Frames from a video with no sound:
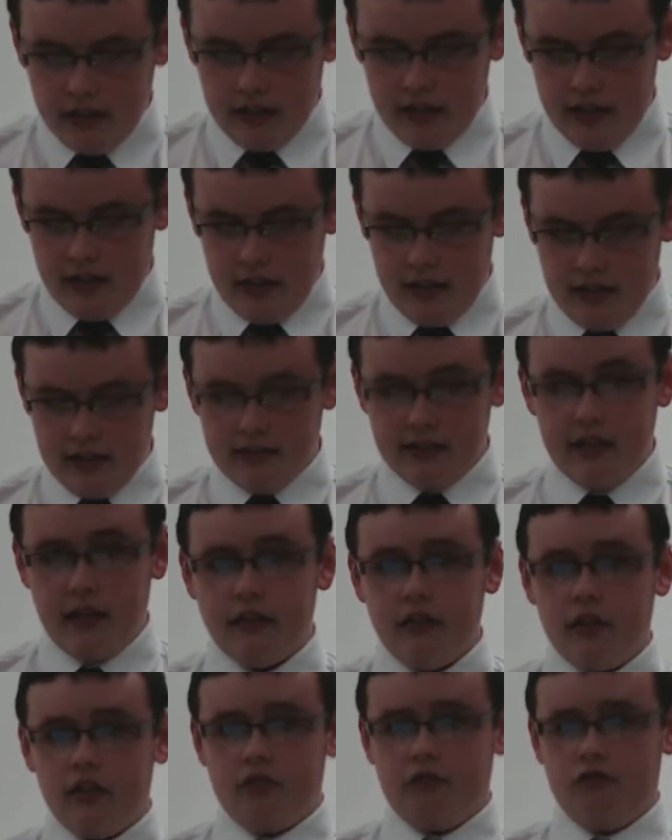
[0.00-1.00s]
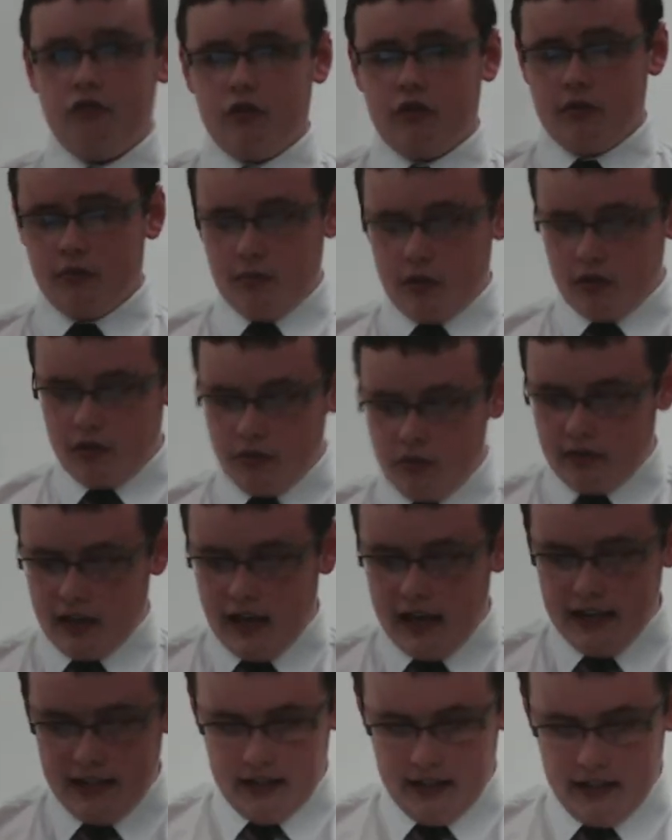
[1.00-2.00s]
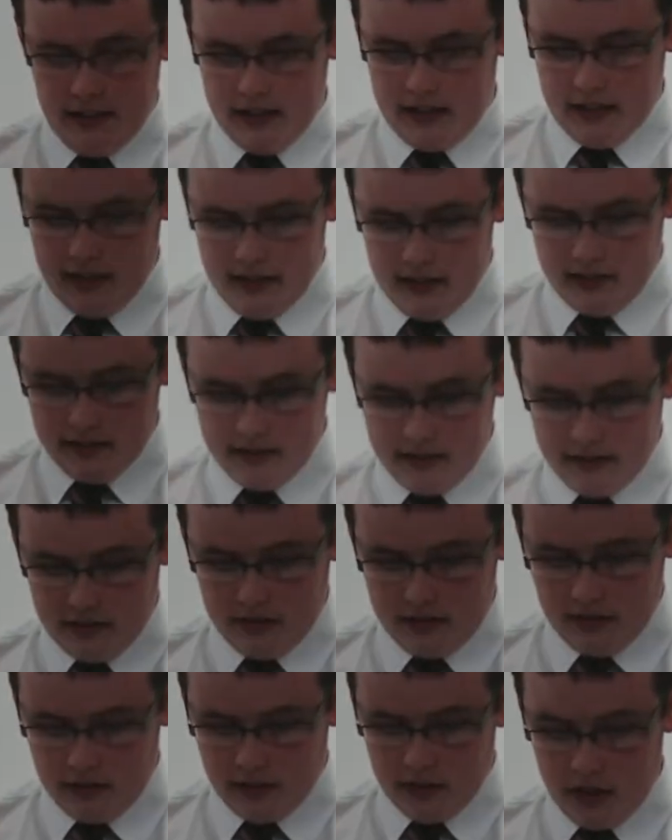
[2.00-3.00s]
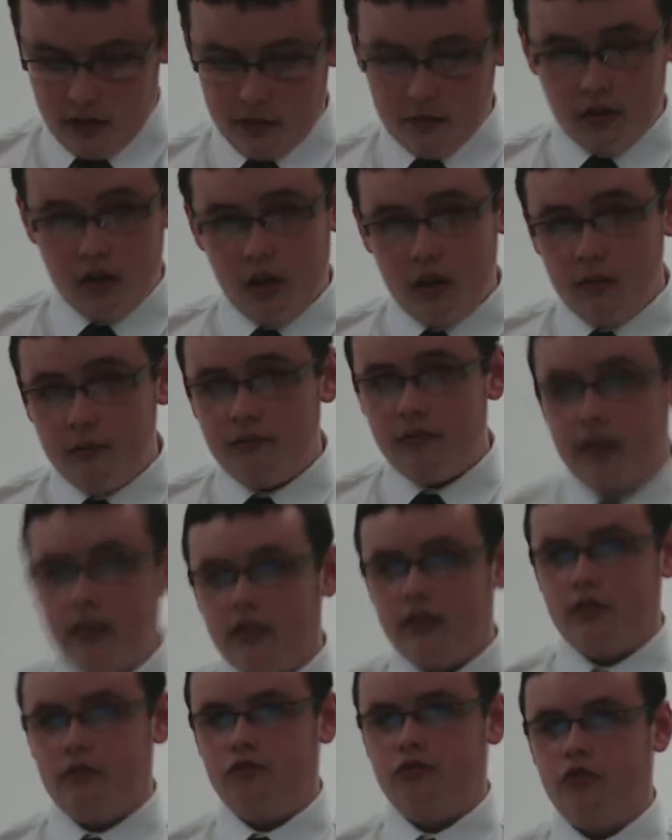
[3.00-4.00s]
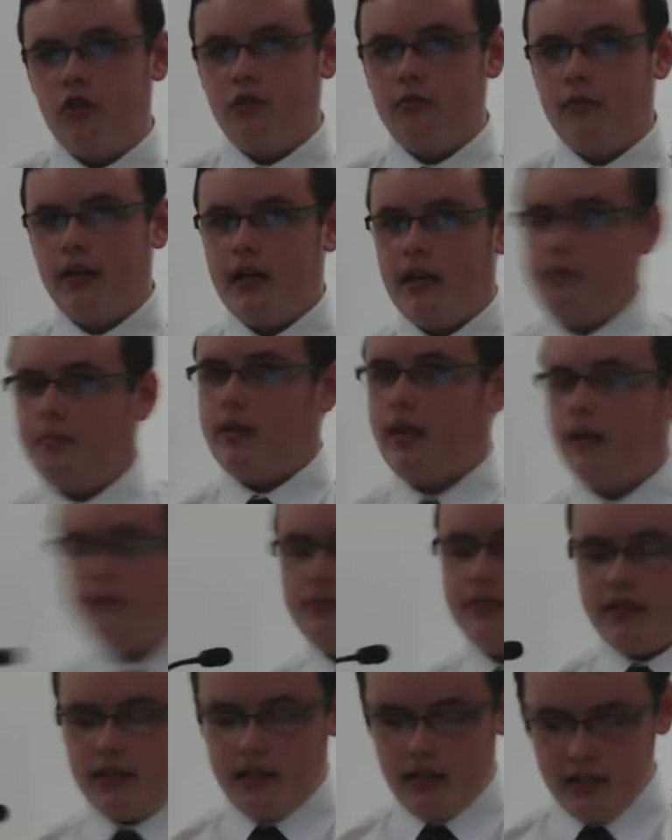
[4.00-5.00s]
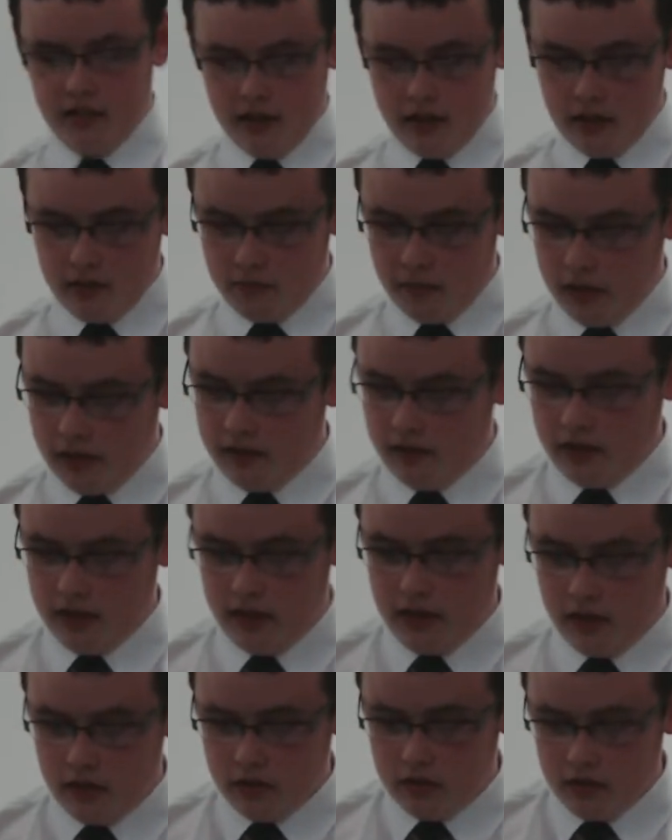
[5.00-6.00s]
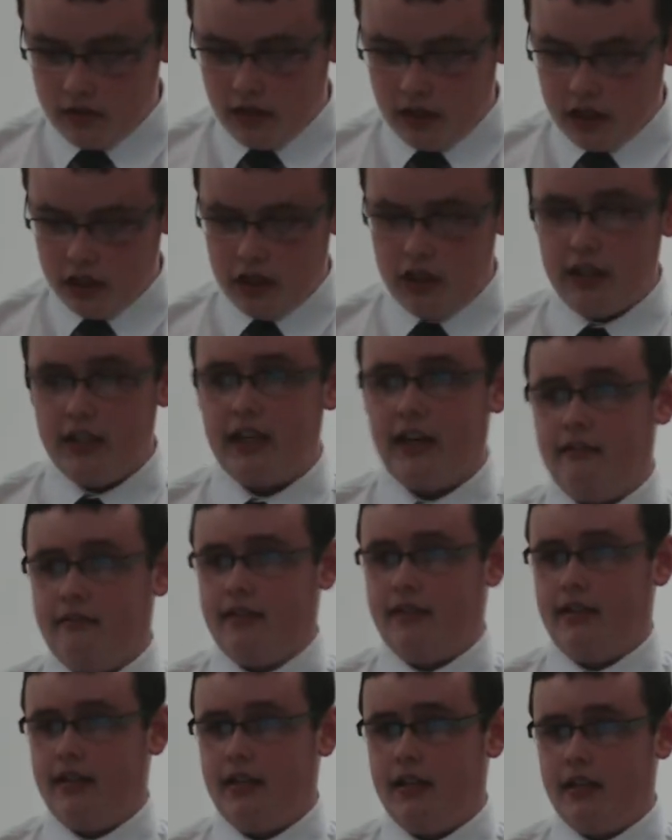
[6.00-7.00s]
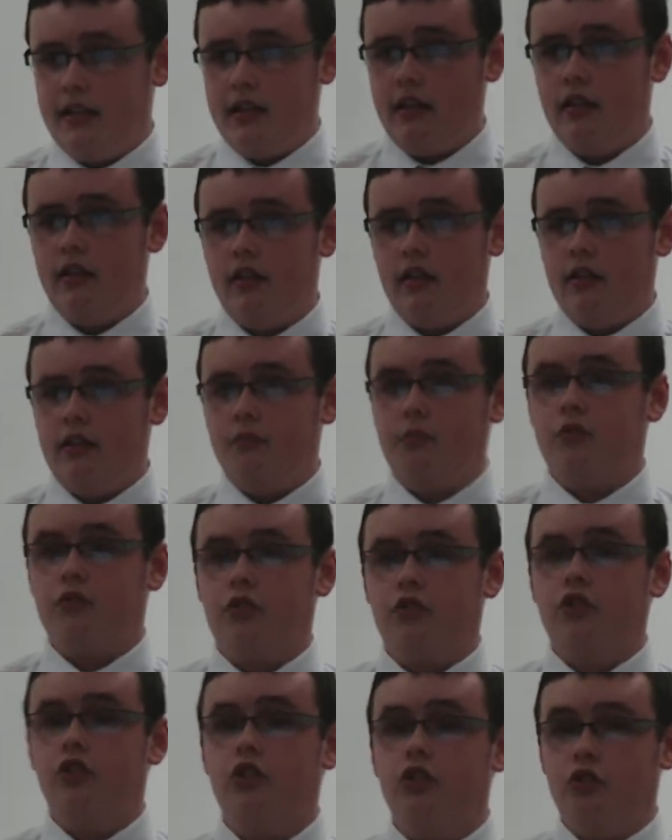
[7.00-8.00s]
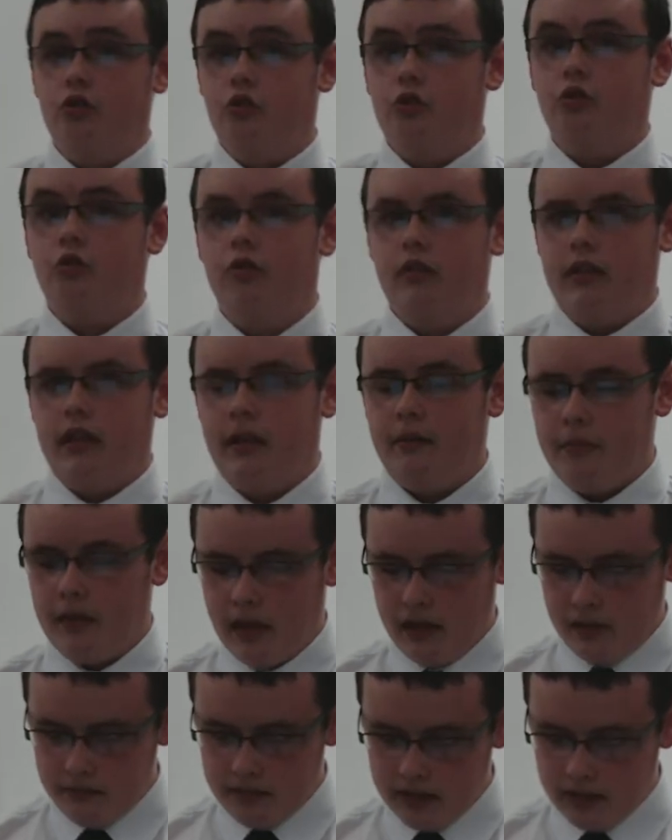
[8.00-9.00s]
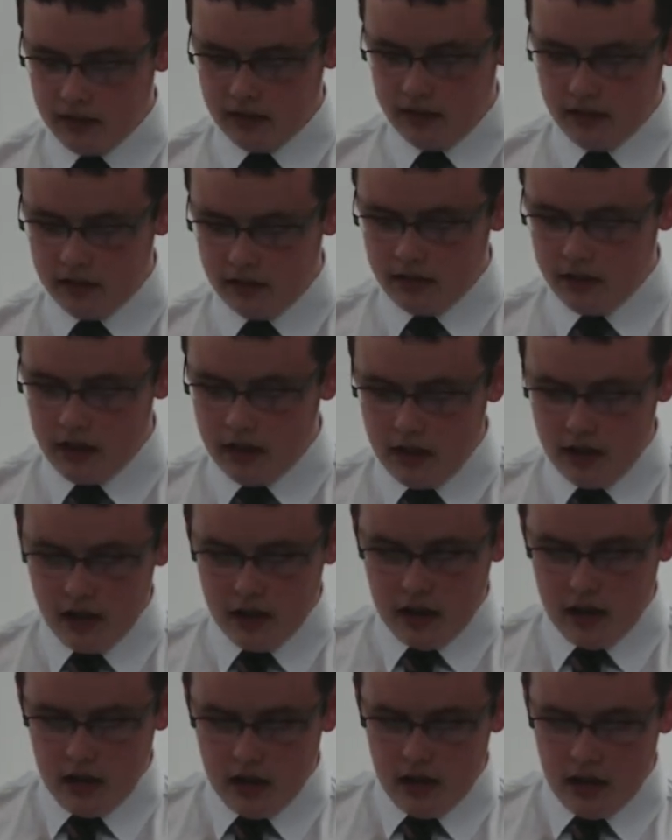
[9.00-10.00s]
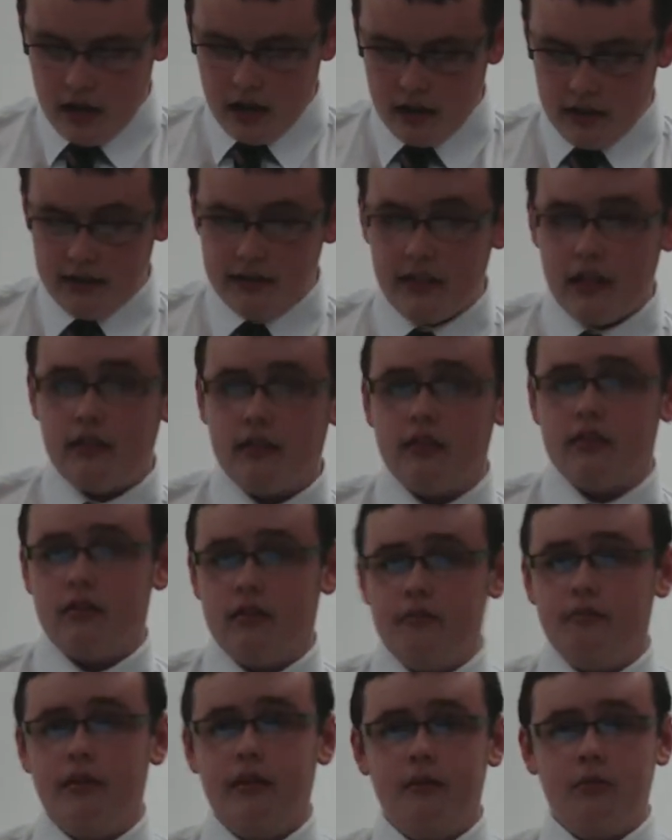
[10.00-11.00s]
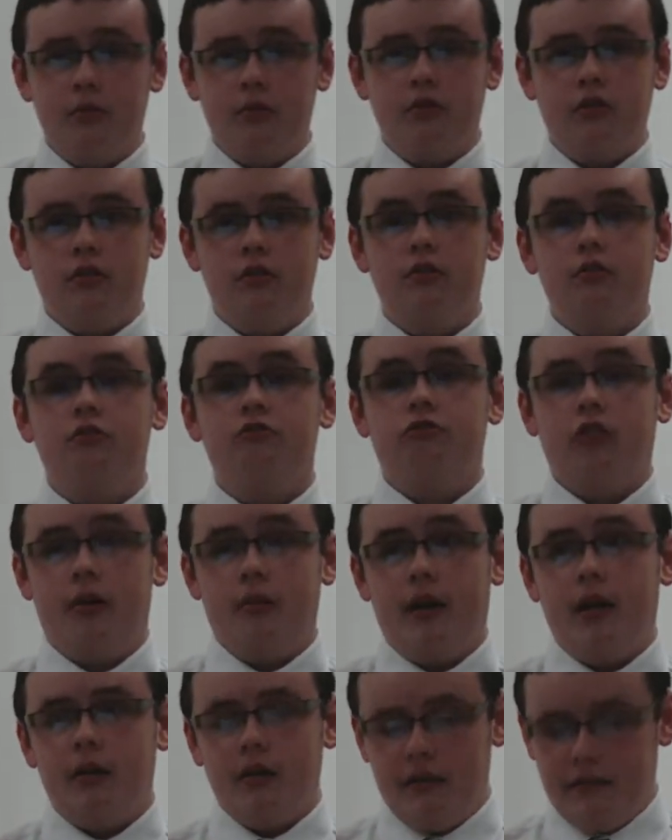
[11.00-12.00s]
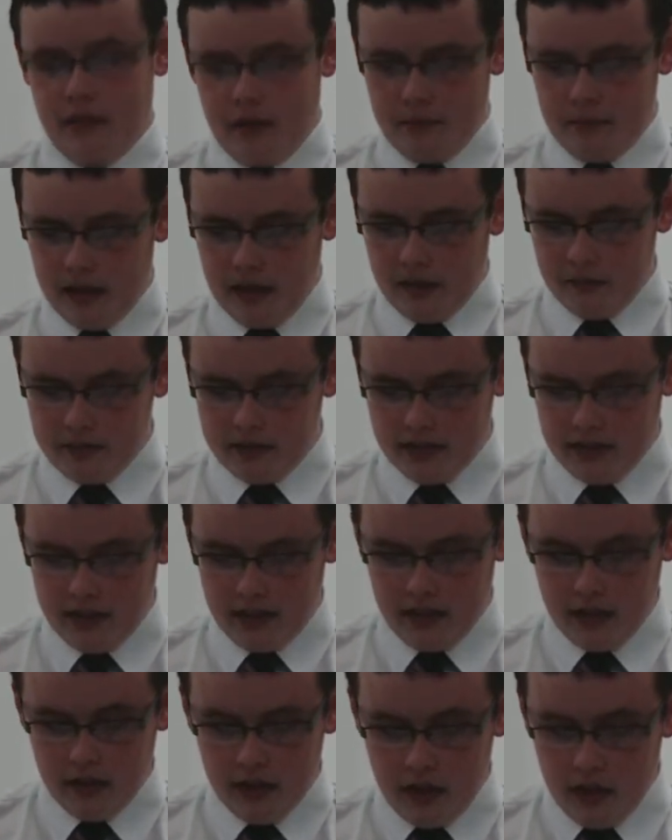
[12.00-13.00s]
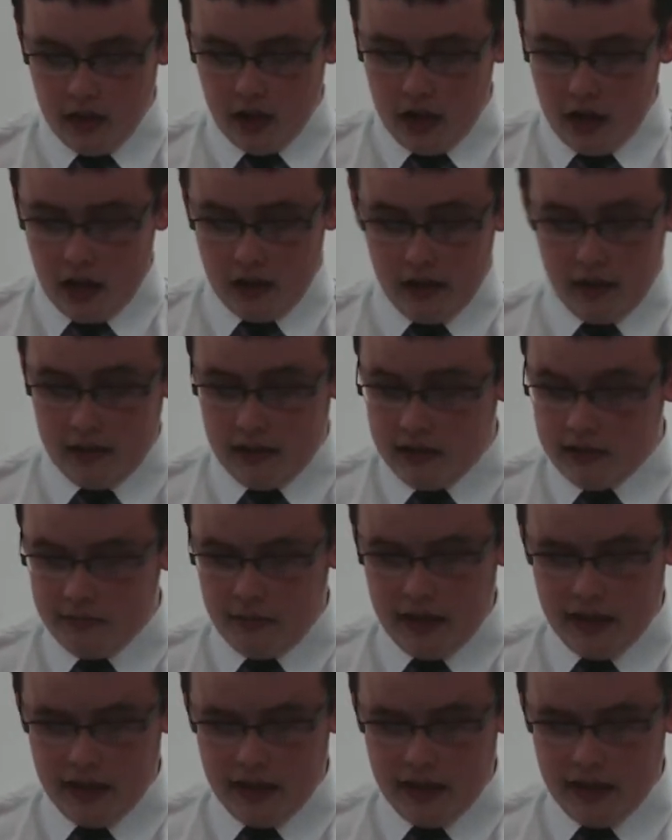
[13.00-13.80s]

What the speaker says: He said that the drugs were called AEDs, and that they would hopefully control my epilepsy, but that he couldn't actually guarantee it, and that they wouldn't cure the epilepsy. He said that some people do grow out of epilepsy, and that this